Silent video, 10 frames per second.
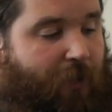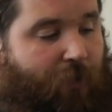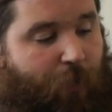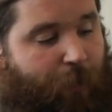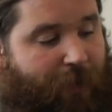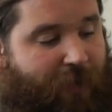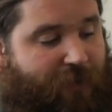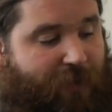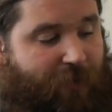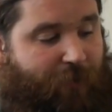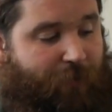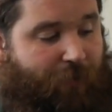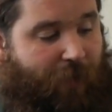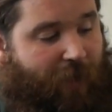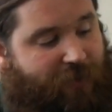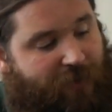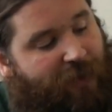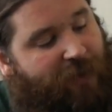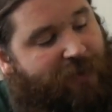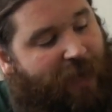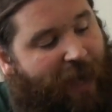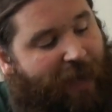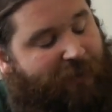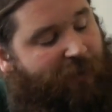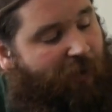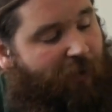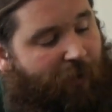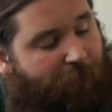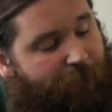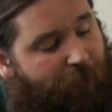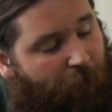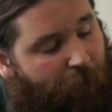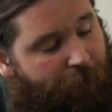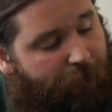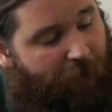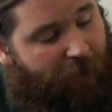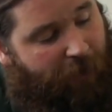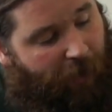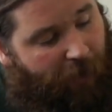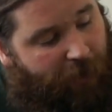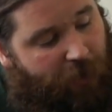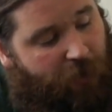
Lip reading: All we need to do for this is add our 4th finger